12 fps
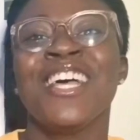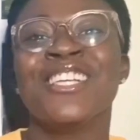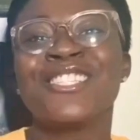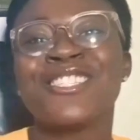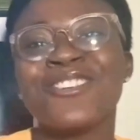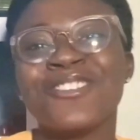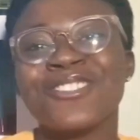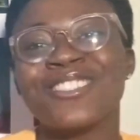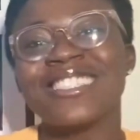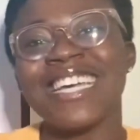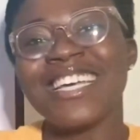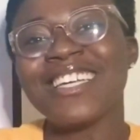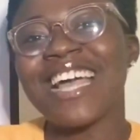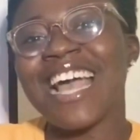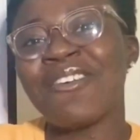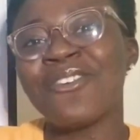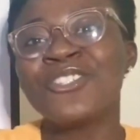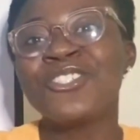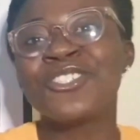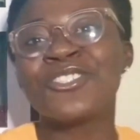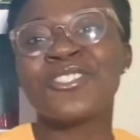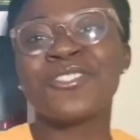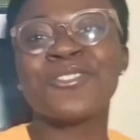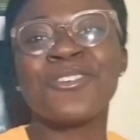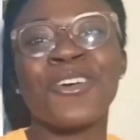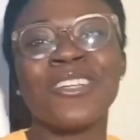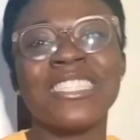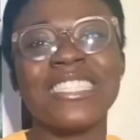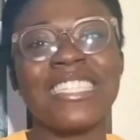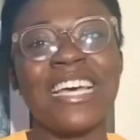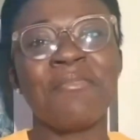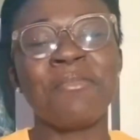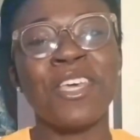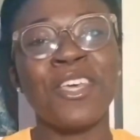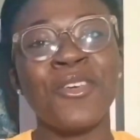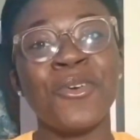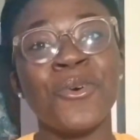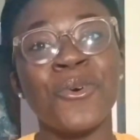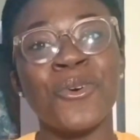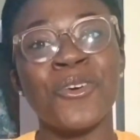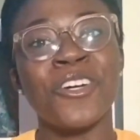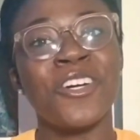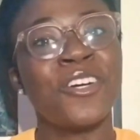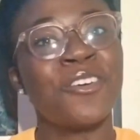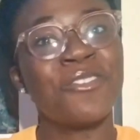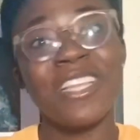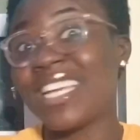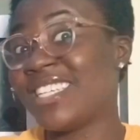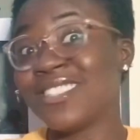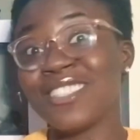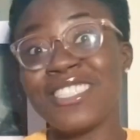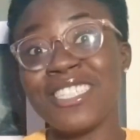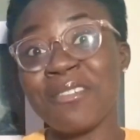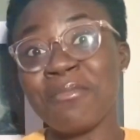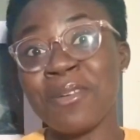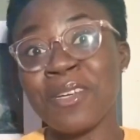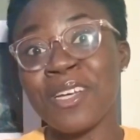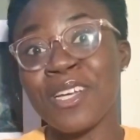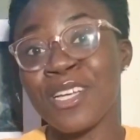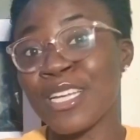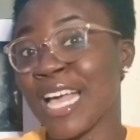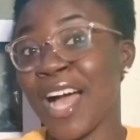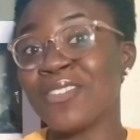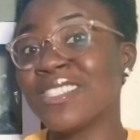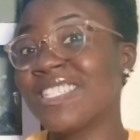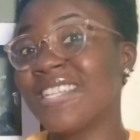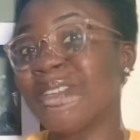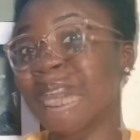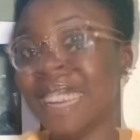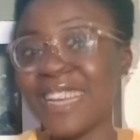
So today I want you to consider me your relationship counselor.